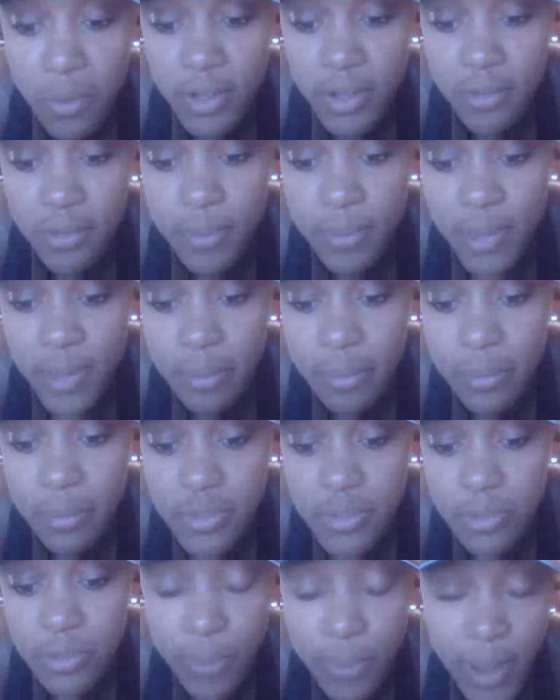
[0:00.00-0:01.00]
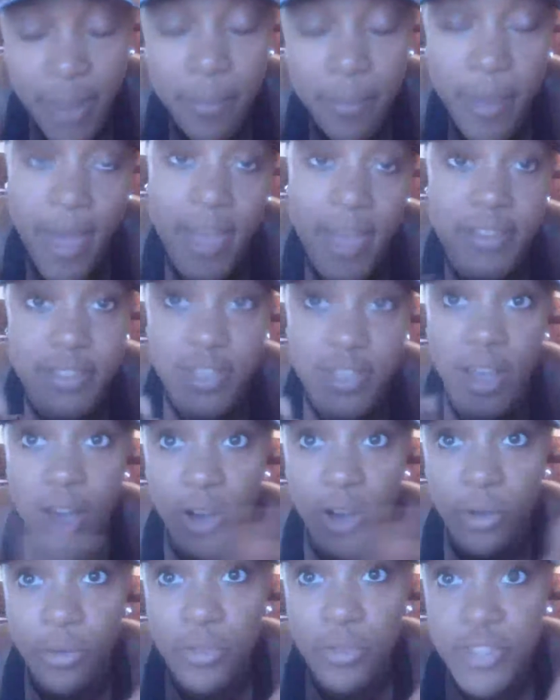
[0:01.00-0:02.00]
to be able to bypass the
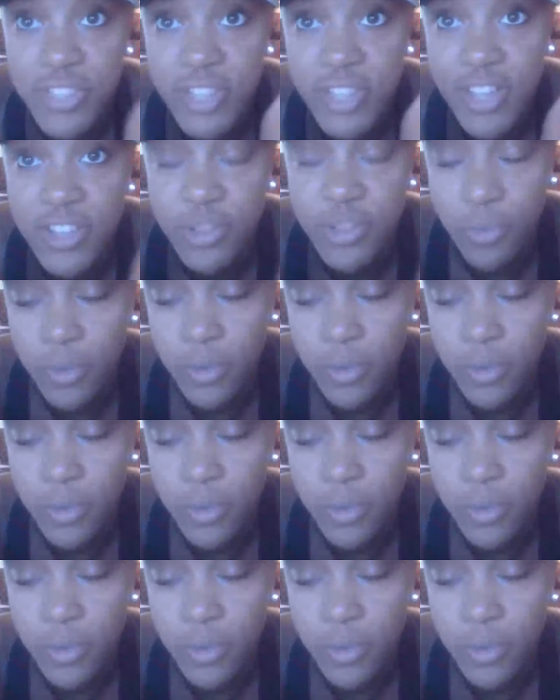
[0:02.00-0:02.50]
awkward stage where